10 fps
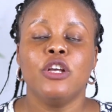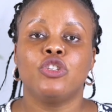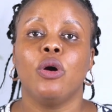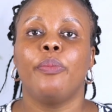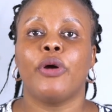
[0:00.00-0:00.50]

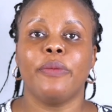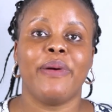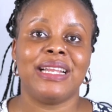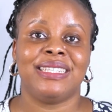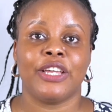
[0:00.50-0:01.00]
So
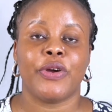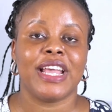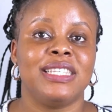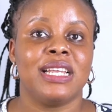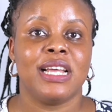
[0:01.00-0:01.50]
broadband is like your
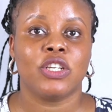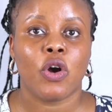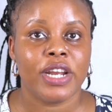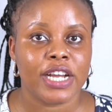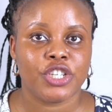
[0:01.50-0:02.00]
internet
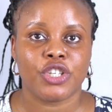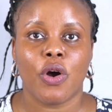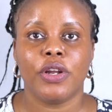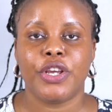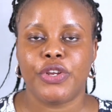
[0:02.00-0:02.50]

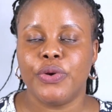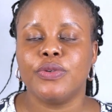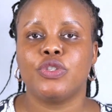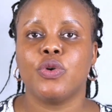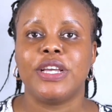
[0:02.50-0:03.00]
connection, you
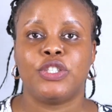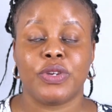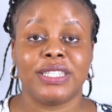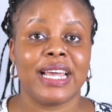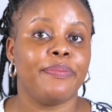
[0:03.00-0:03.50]
know, so it's
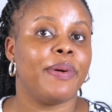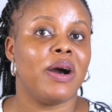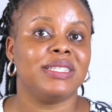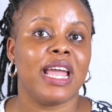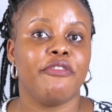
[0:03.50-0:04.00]

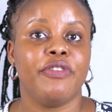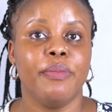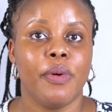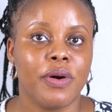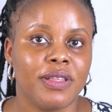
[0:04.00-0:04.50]
£28 every
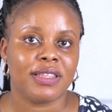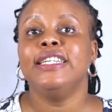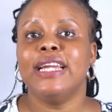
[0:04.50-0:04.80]
month.